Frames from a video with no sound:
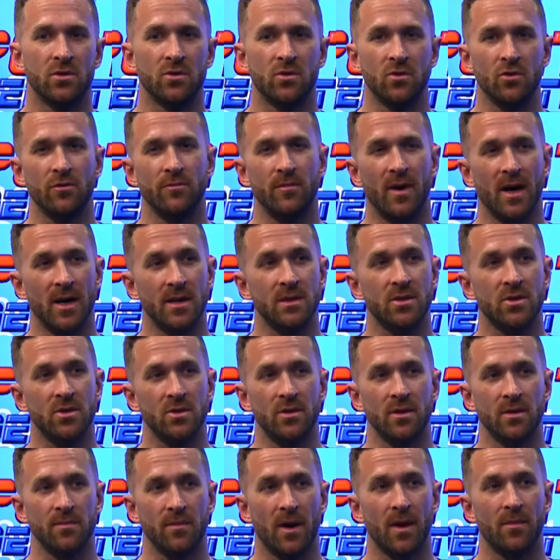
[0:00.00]
two of my
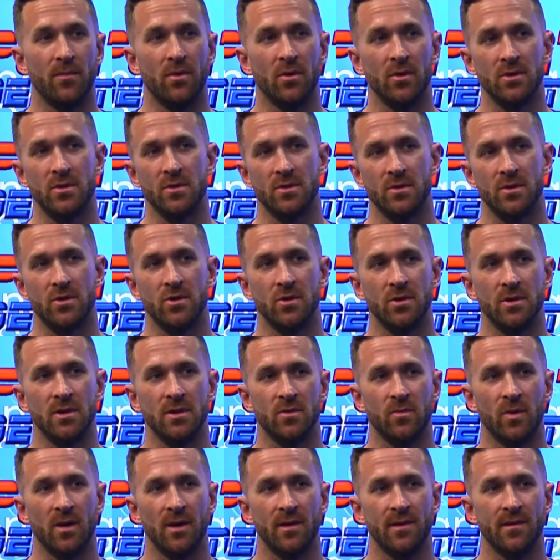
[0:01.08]
personal
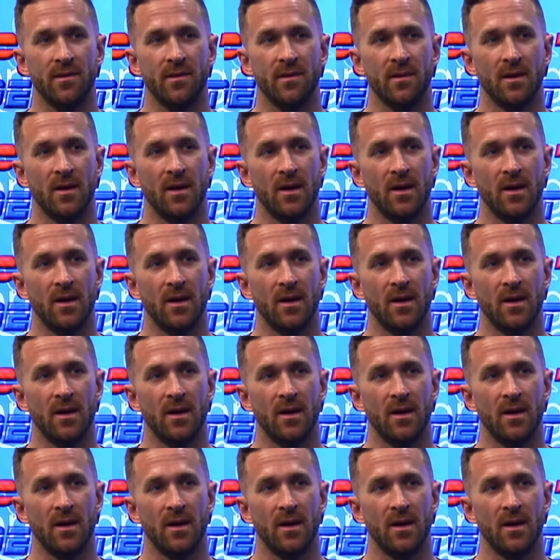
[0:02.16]
students went.